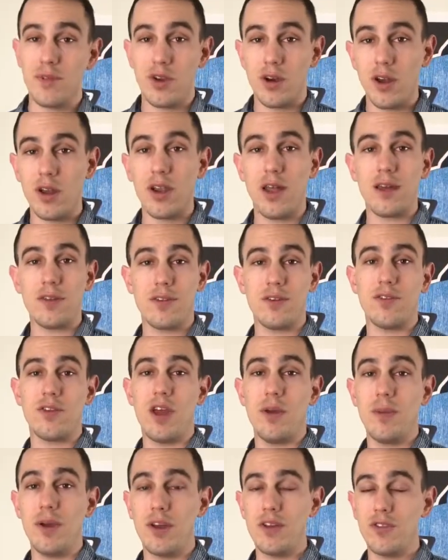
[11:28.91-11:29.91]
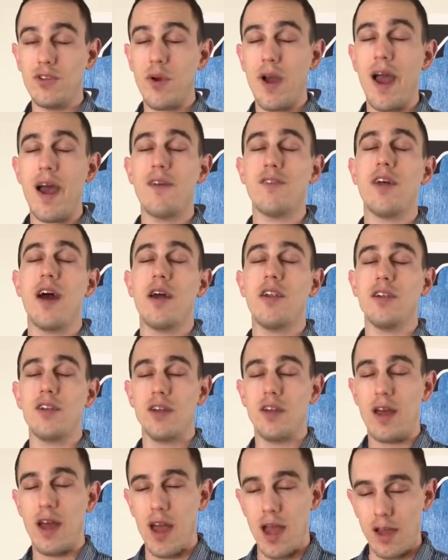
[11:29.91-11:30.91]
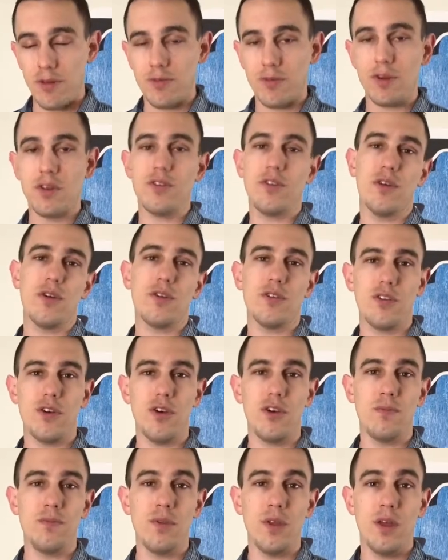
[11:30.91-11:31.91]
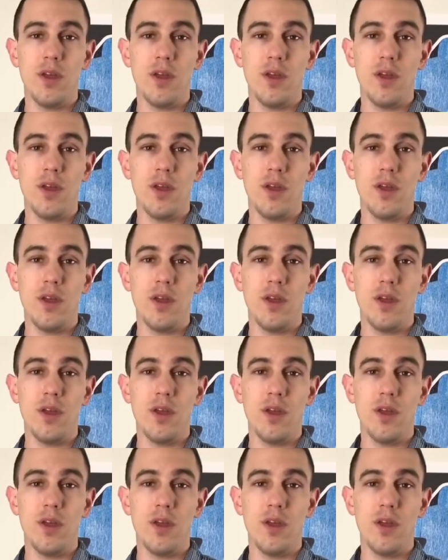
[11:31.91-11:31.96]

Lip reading: you're going to like this game because you have that every single turn.